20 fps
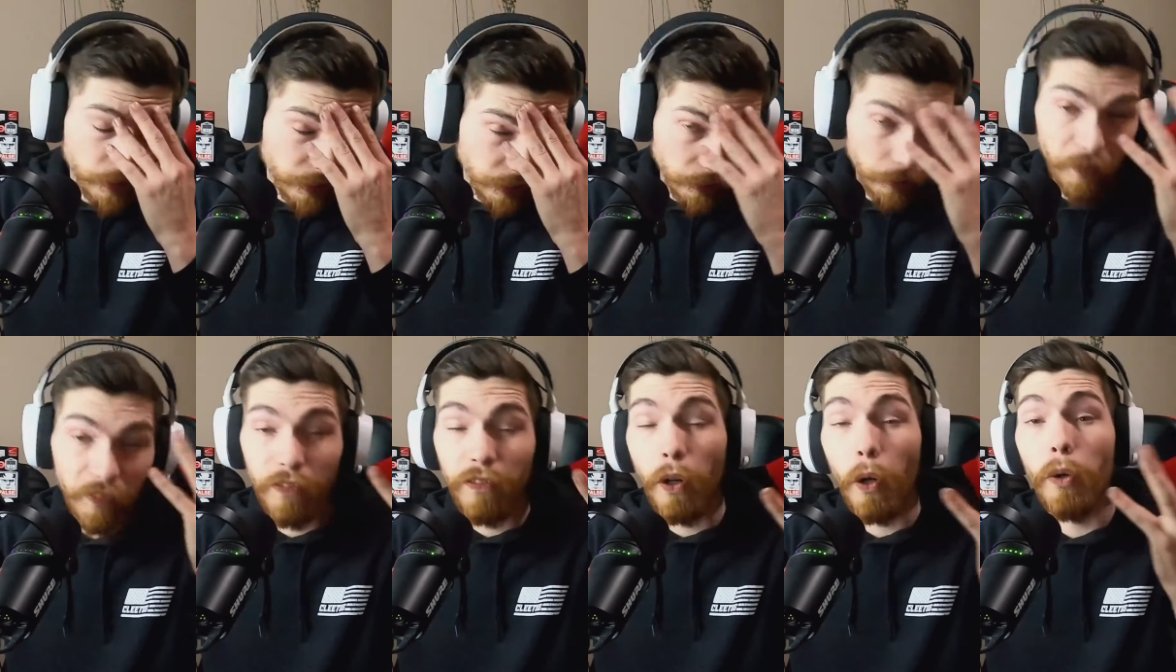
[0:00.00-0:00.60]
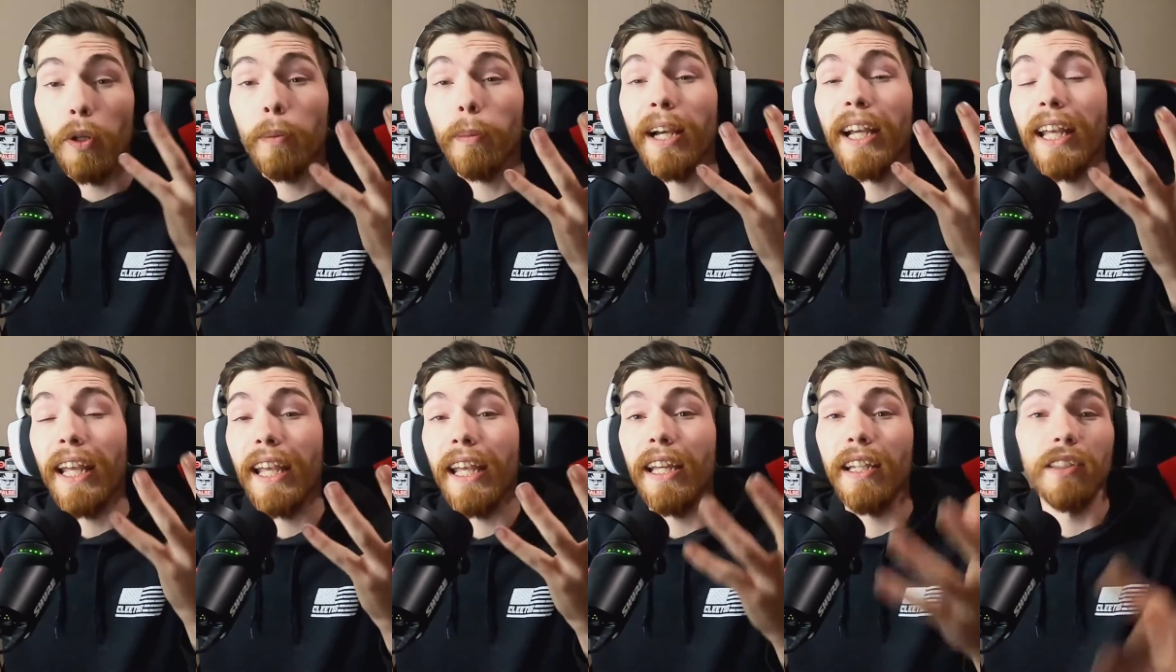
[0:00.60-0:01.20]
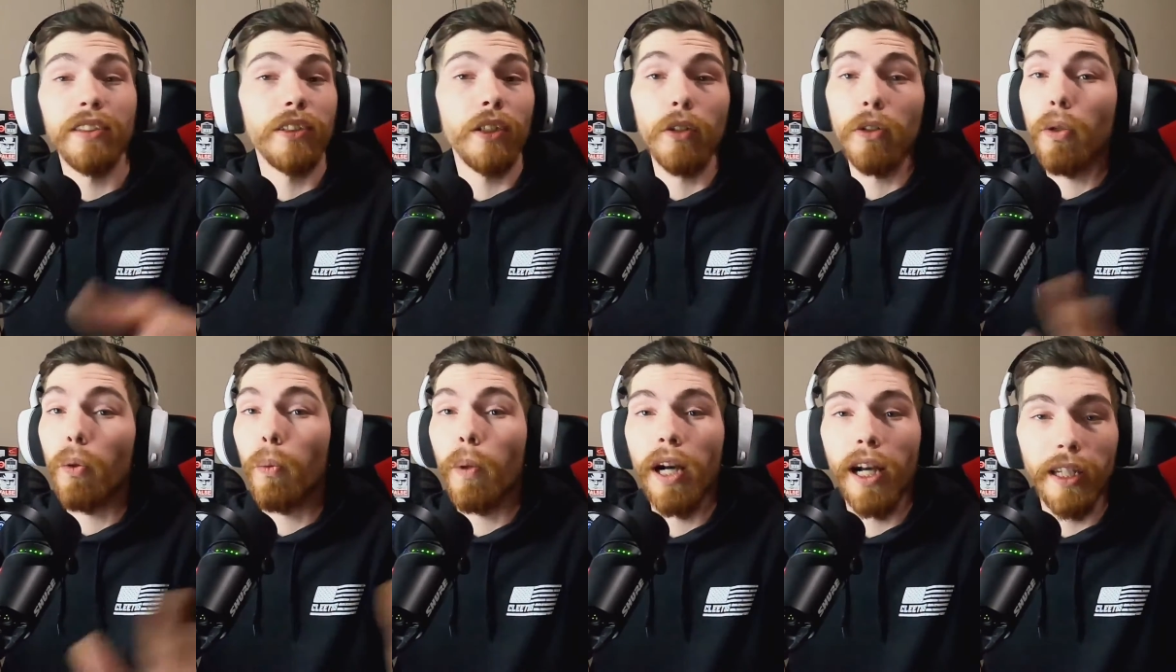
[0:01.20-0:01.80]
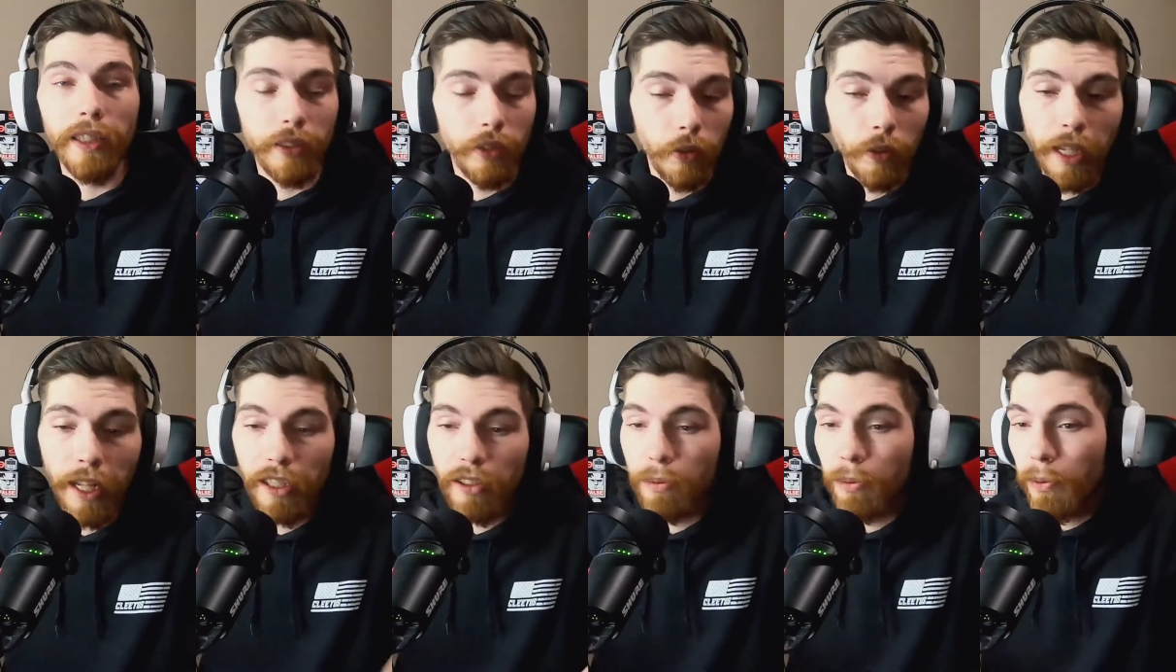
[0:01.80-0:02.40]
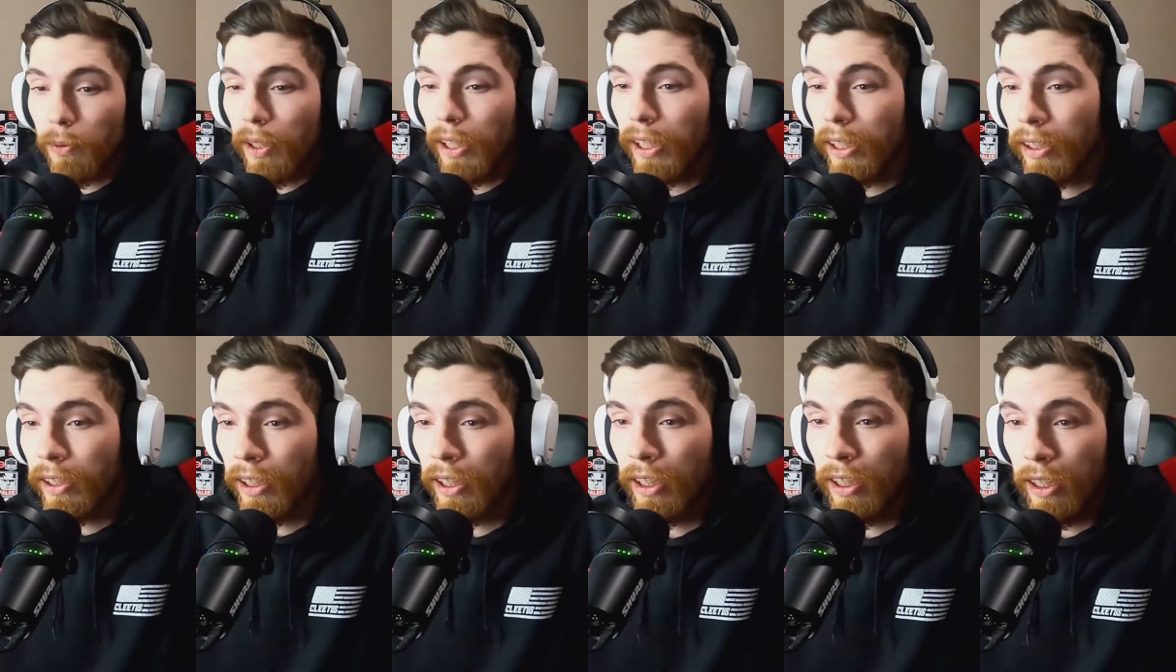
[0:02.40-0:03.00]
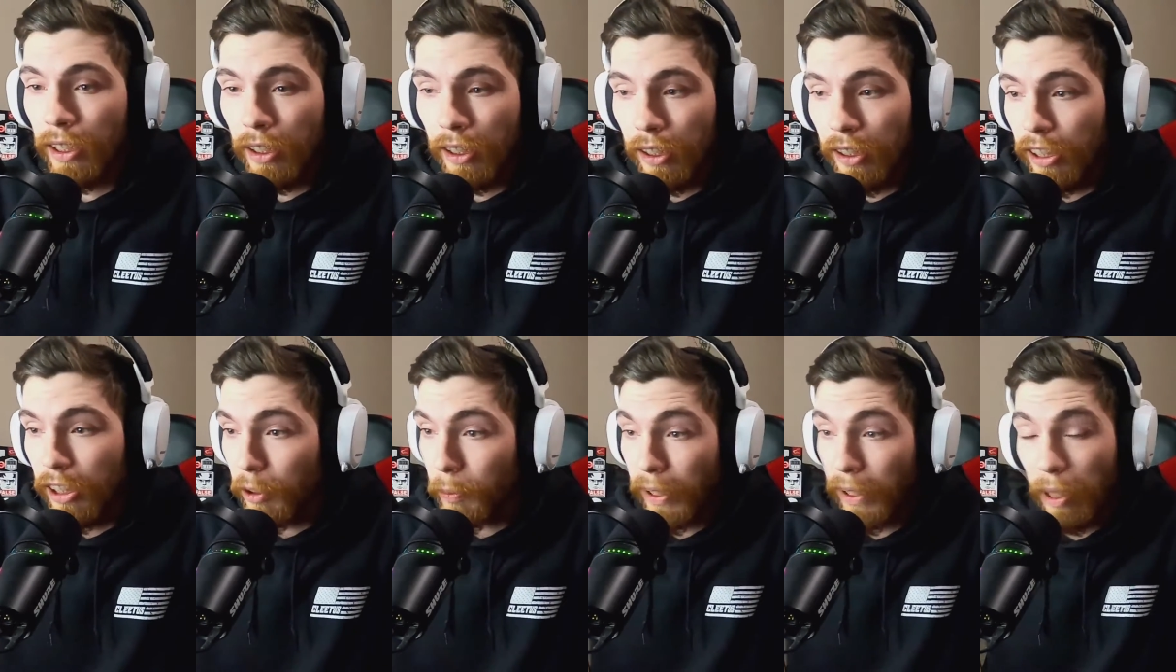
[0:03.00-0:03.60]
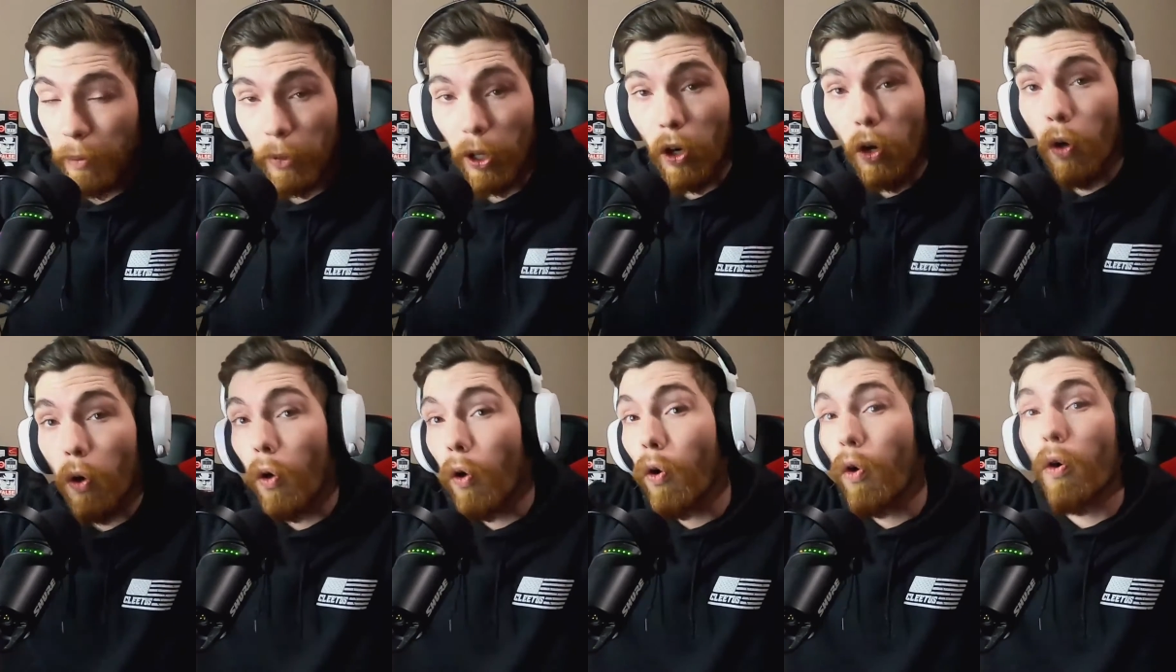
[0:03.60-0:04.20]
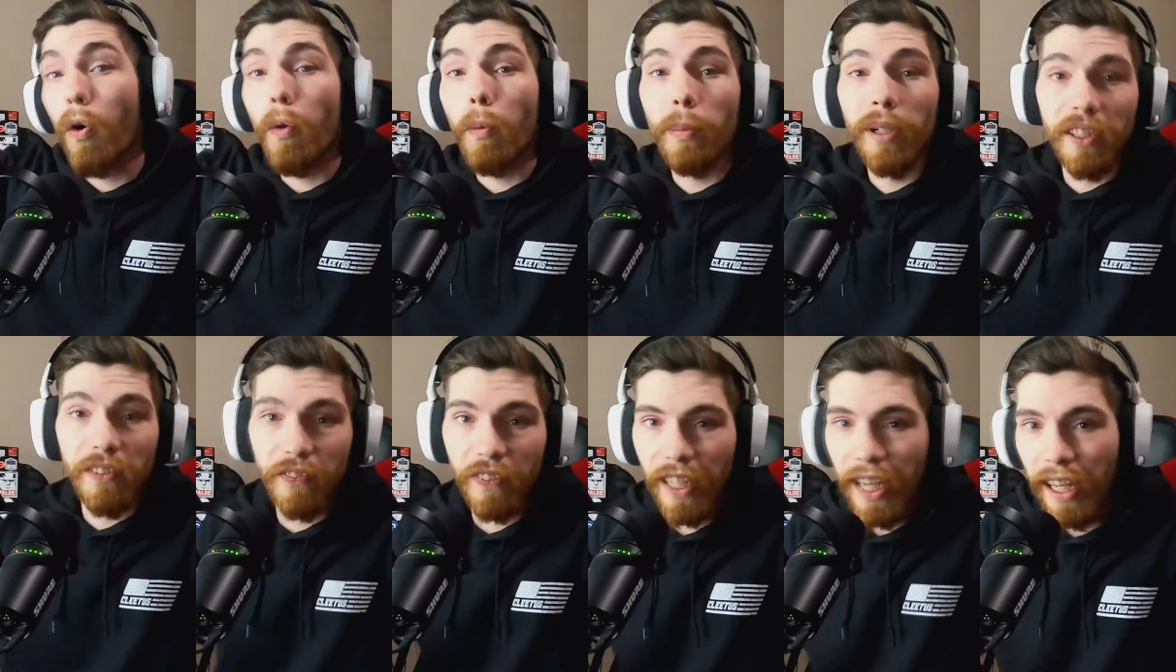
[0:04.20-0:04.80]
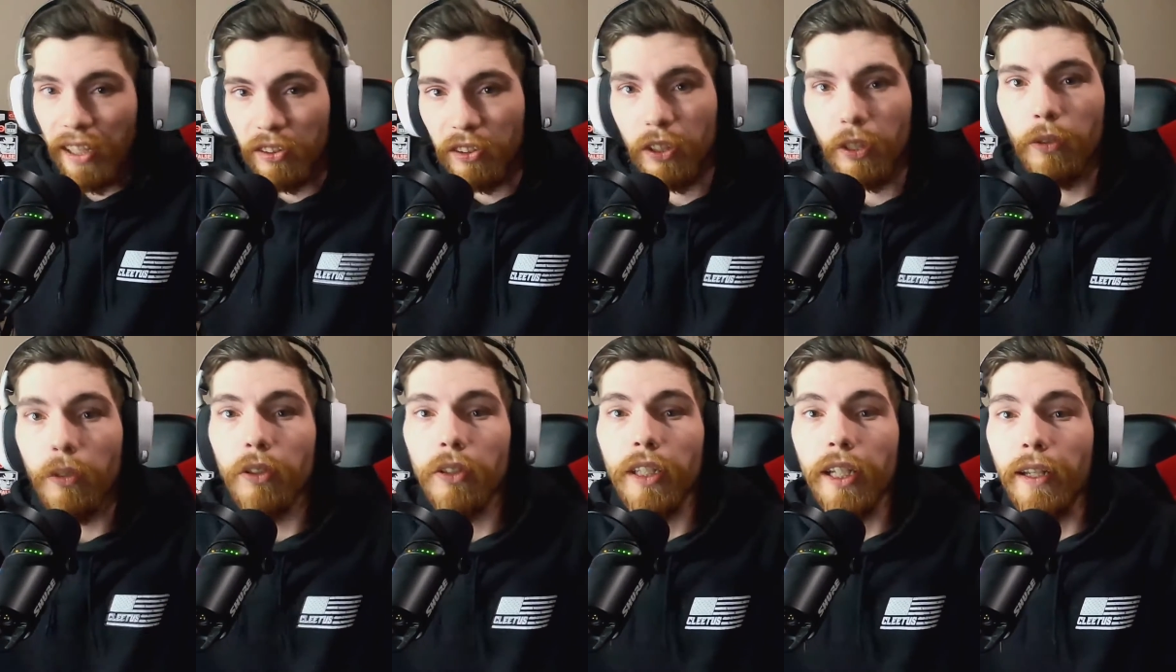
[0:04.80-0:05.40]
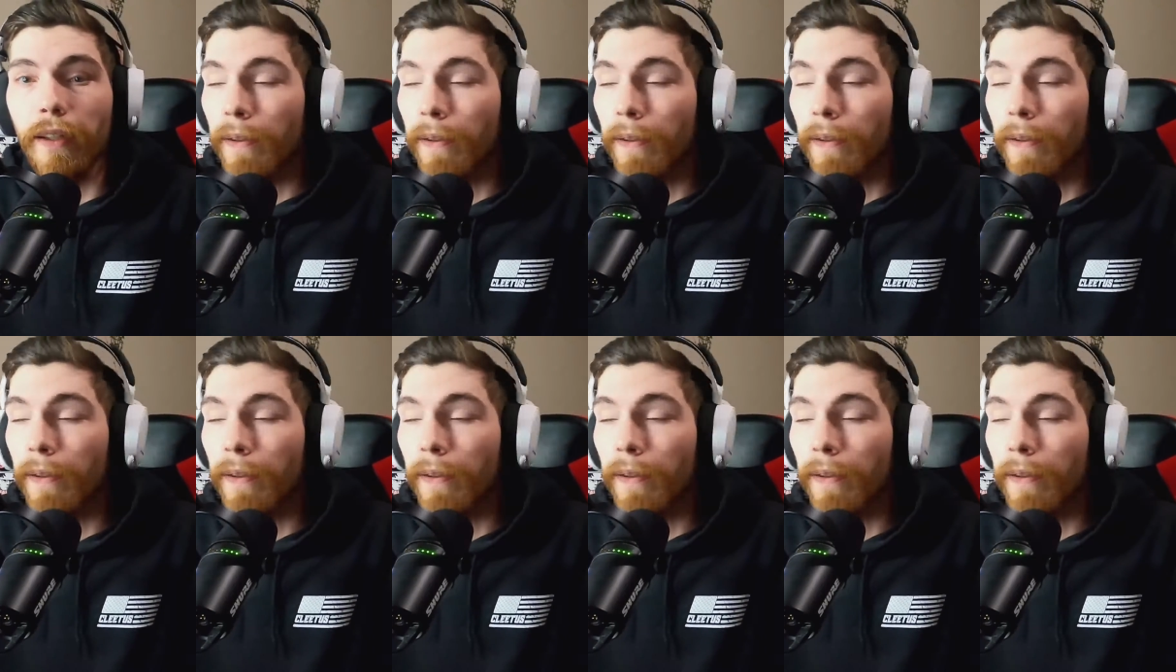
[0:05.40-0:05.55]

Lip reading: Phone in my hand. Don't know why. Don't ask me why. This became a whole big fiasco, okay?